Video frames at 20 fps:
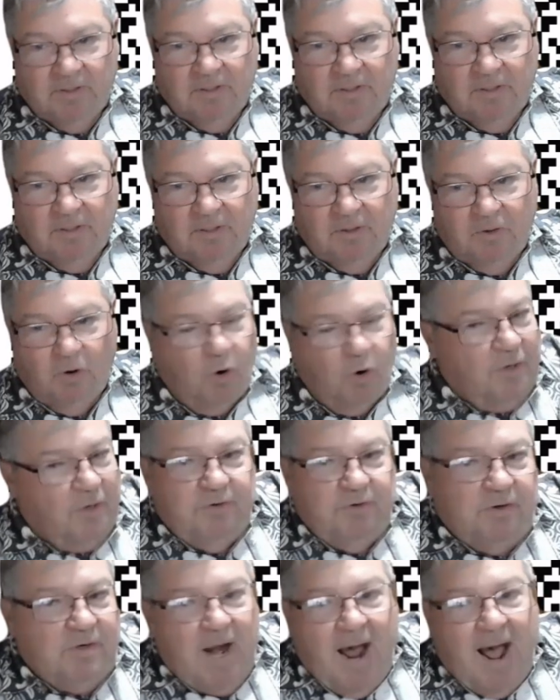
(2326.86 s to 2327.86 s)
or you're
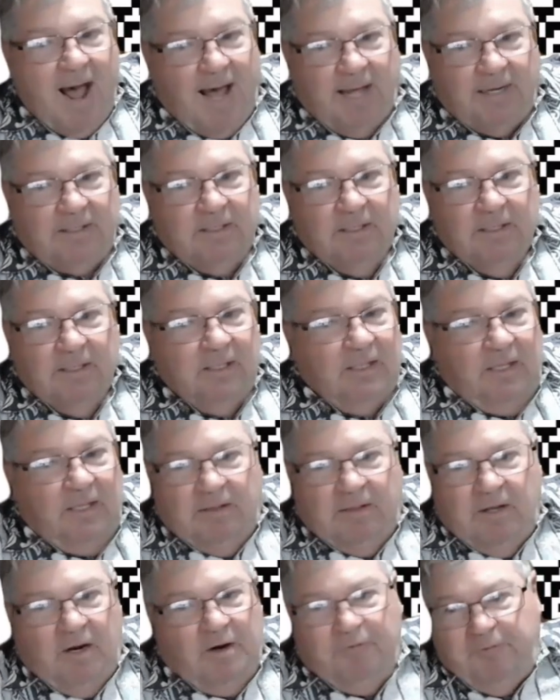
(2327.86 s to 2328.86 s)
not, and
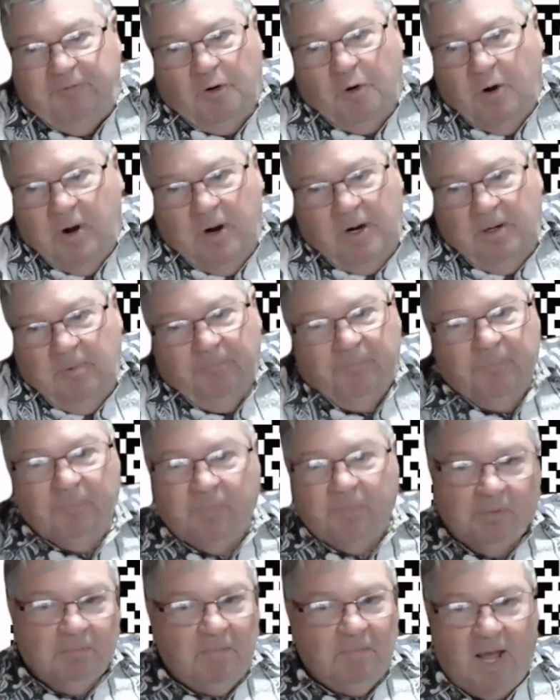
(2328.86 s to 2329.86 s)
therefore
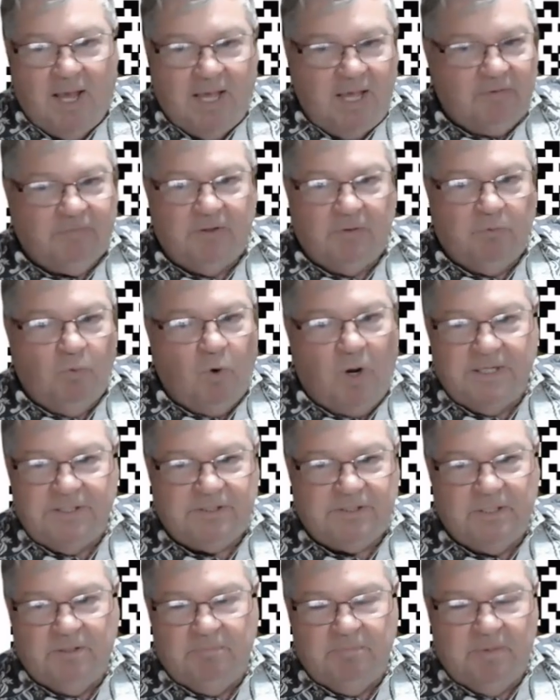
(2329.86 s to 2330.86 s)
I haven't wasted much